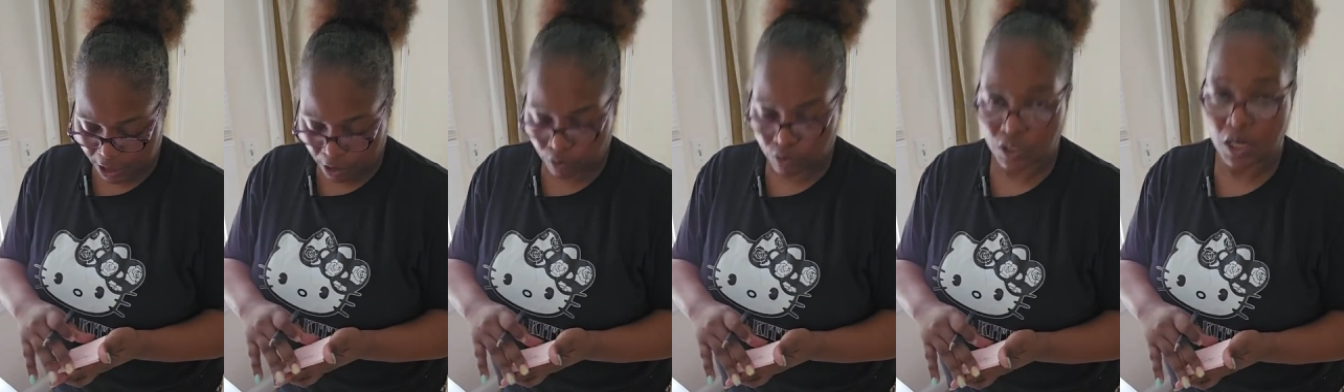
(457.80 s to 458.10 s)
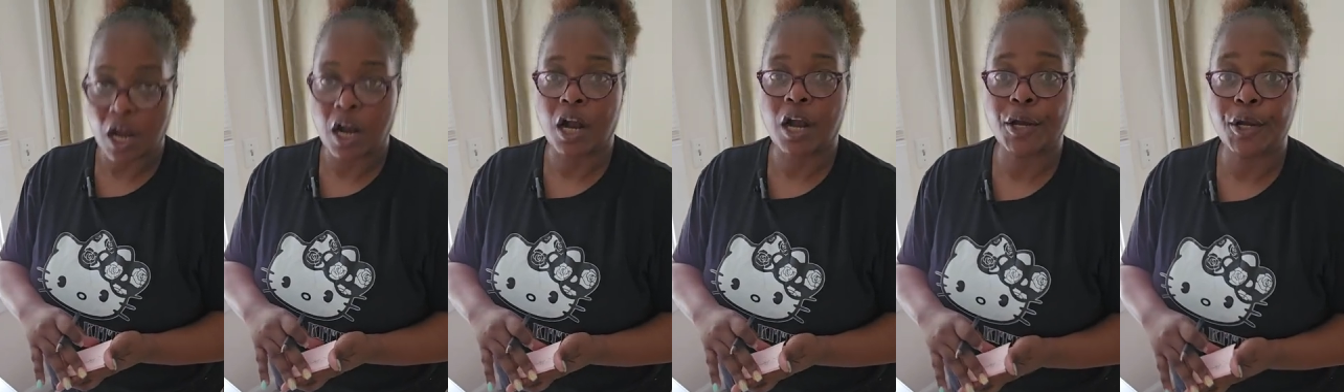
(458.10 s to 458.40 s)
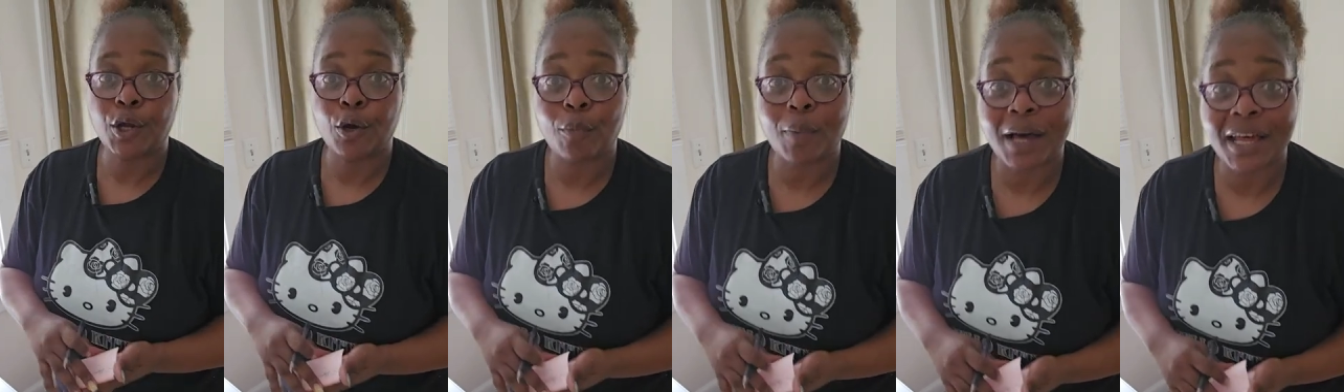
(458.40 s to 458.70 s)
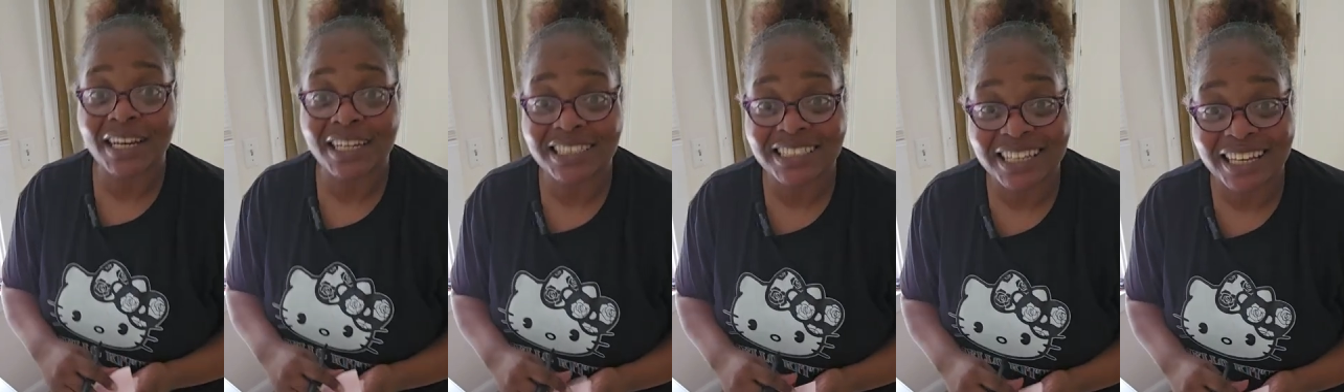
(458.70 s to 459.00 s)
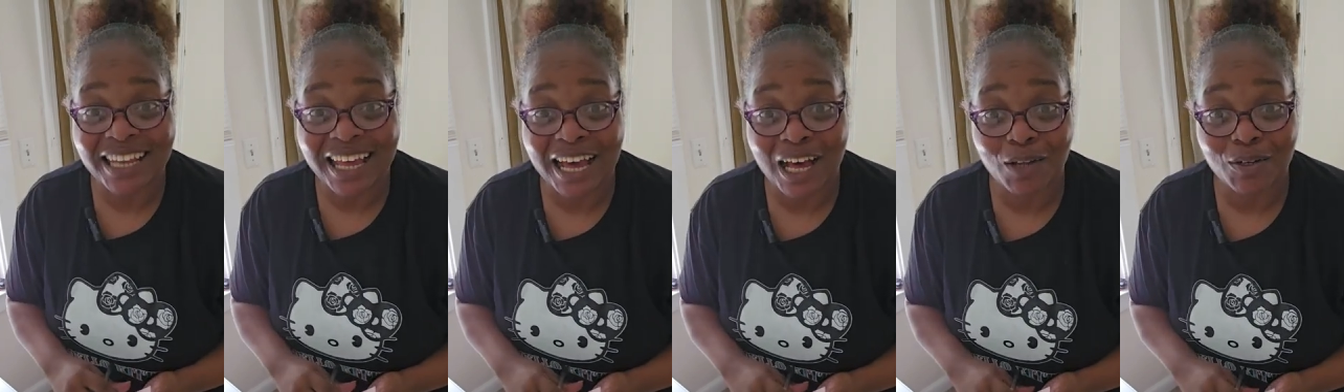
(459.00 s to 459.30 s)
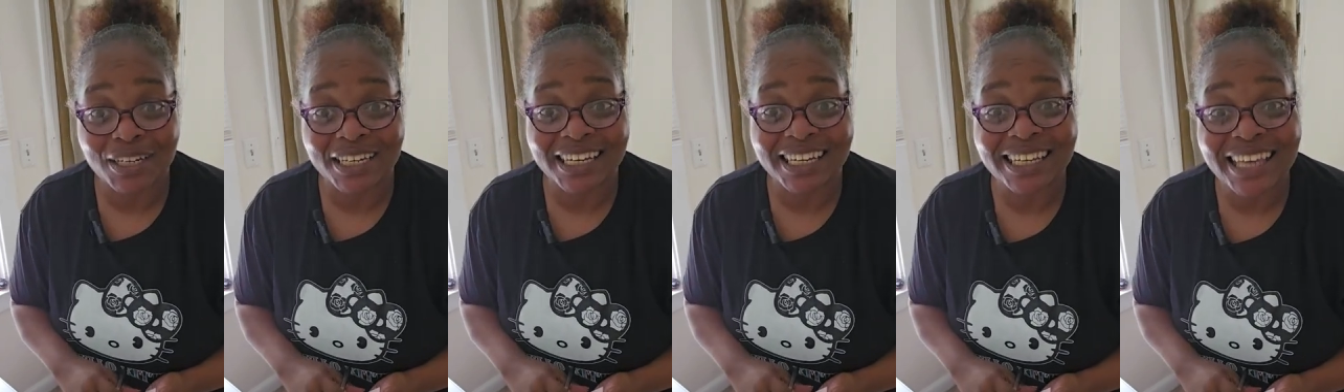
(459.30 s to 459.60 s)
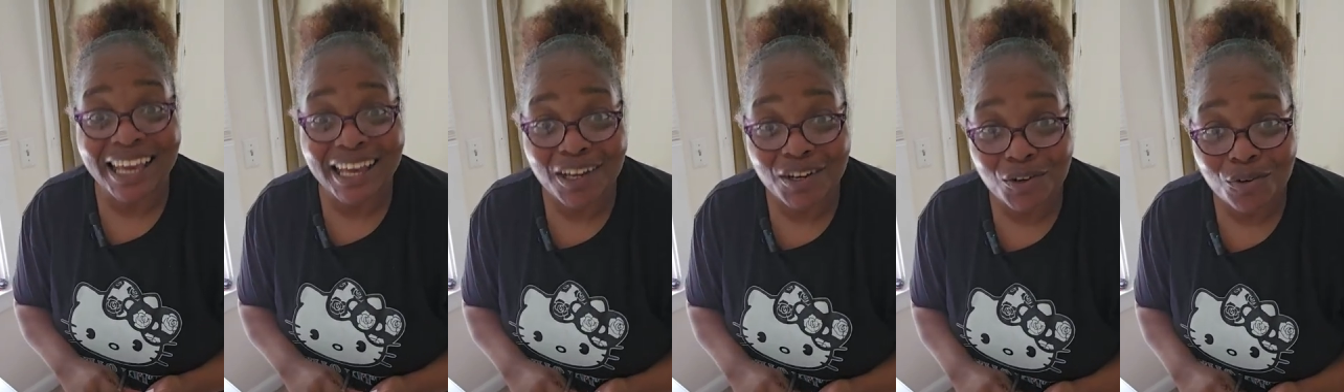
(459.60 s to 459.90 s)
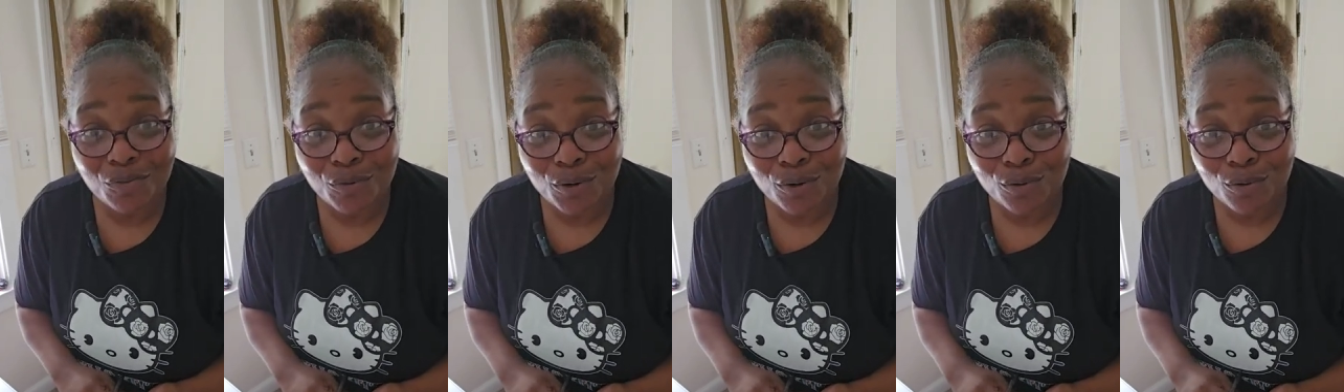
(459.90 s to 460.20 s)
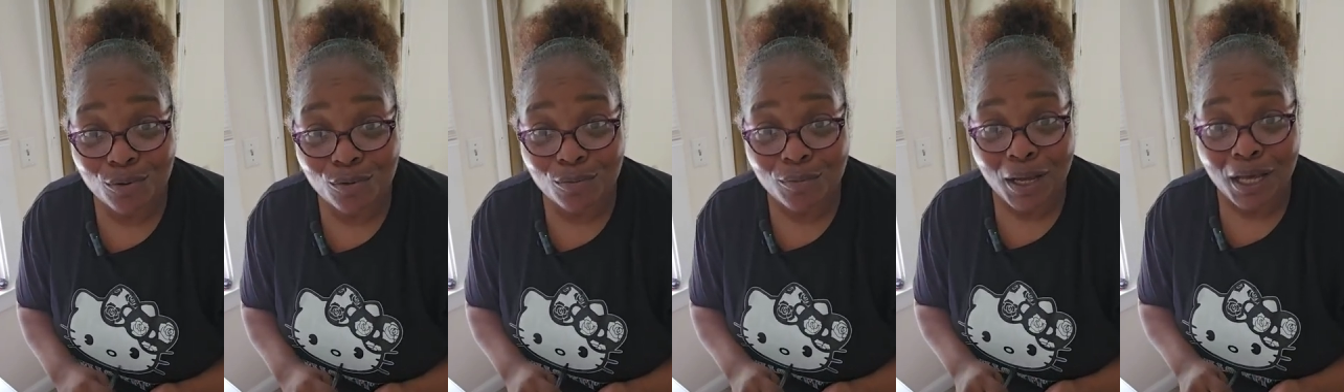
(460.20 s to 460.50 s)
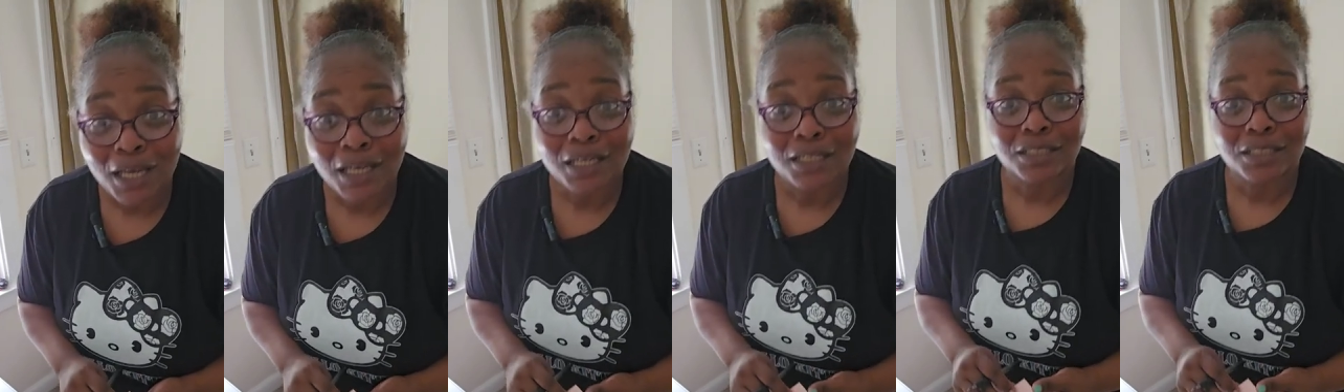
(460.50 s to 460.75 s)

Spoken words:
notes are. Nobody is allowed in the candle room,